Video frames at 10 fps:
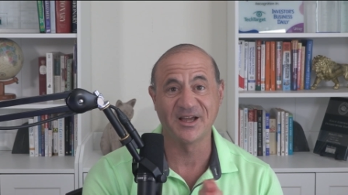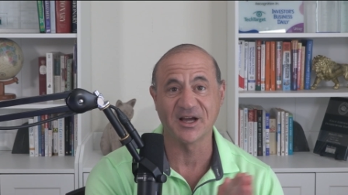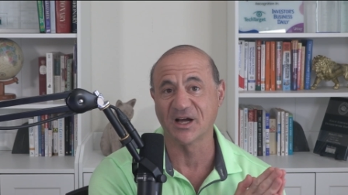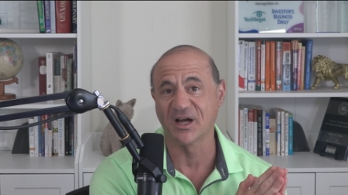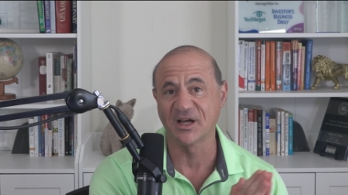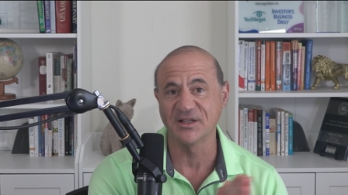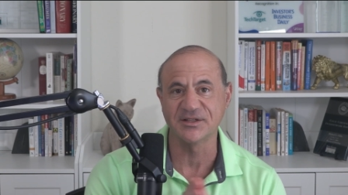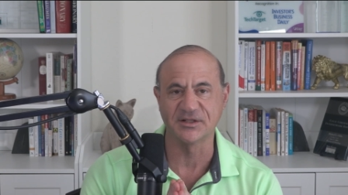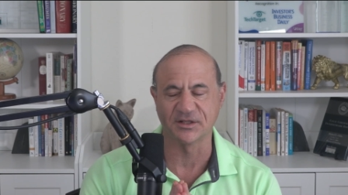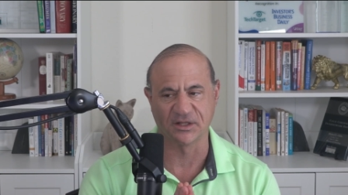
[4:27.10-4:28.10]

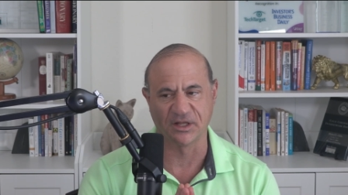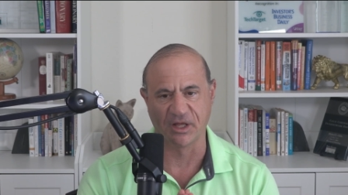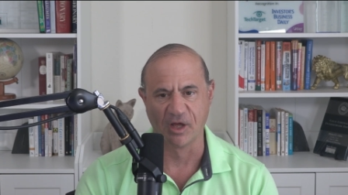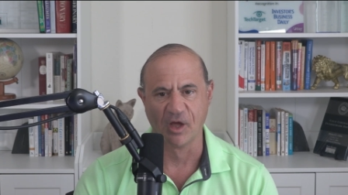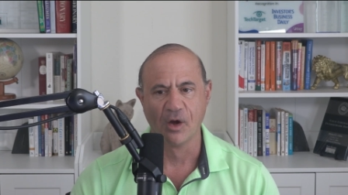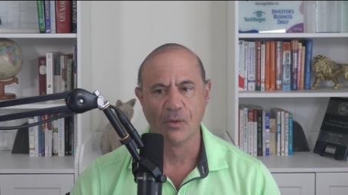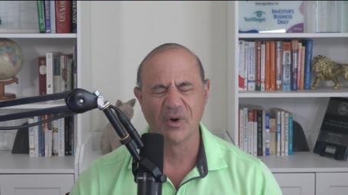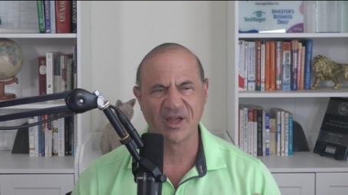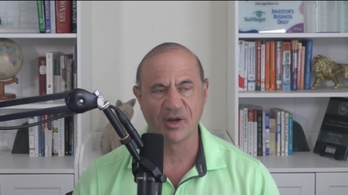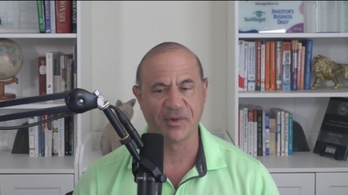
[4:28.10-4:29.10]
constantly.
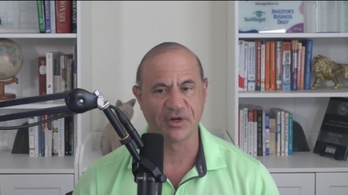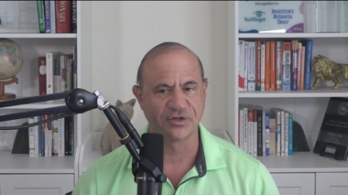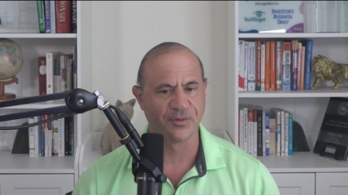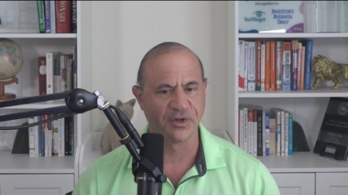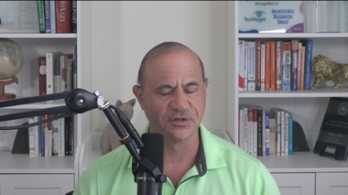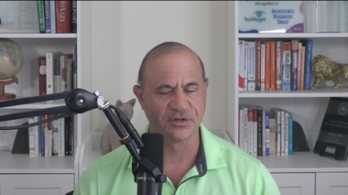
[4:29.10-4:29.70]
We're going to make sure we're